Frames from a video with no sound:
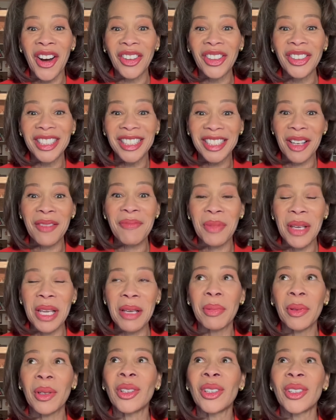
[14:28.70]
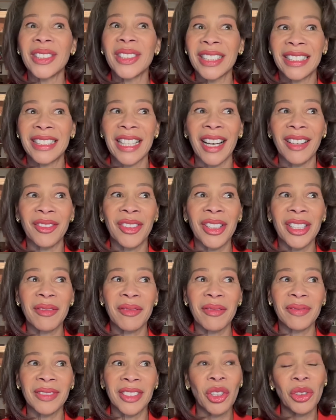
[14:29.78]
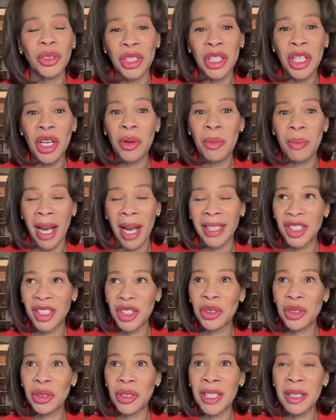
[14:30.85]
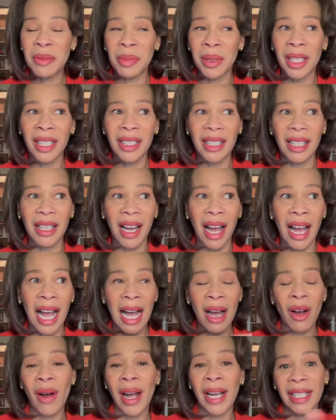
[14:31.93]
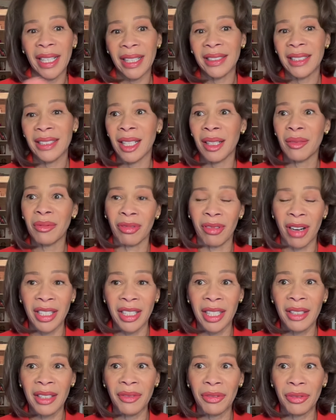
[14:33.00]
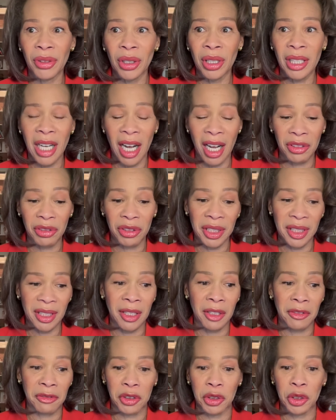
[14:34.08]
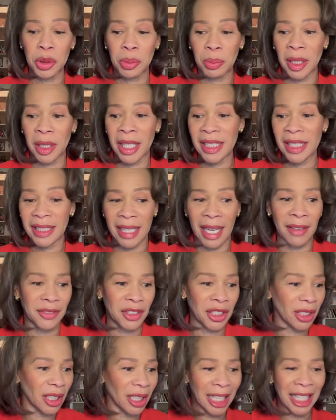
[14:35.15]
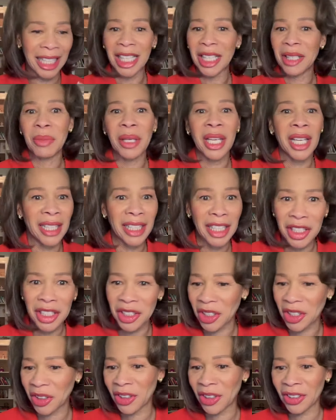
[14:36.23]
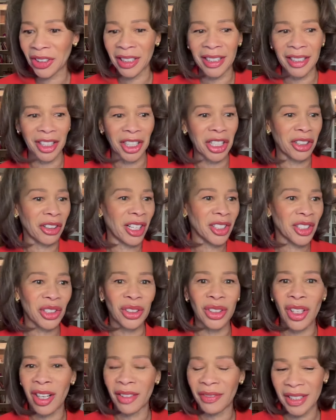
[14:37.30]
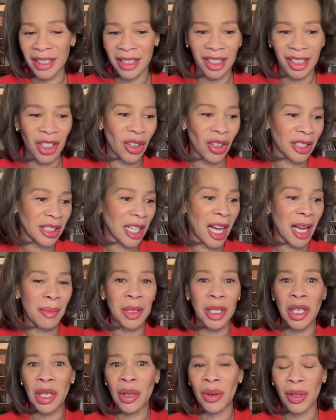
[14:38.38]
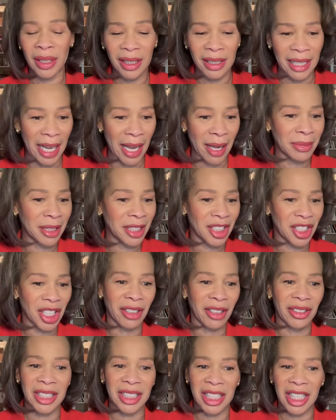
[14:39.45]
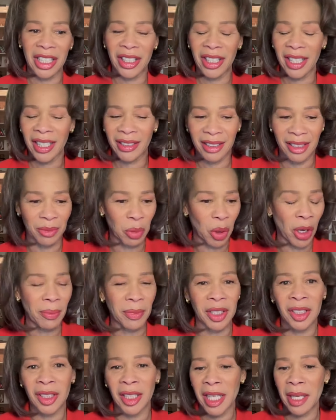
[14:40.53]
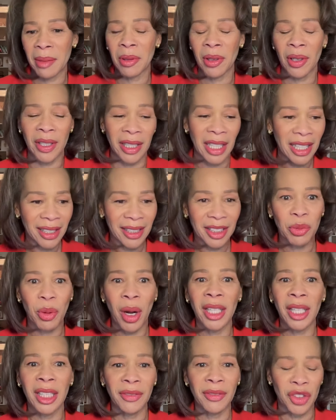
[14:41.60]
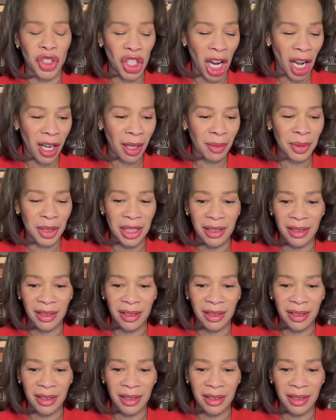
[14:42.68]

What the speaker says: Some people when don't know my story, but how I ended up running for Congress in the first place after being an intern in a congressional office a long time ago and a cabinet secretary, Department of Labor, and that's why I love jobs.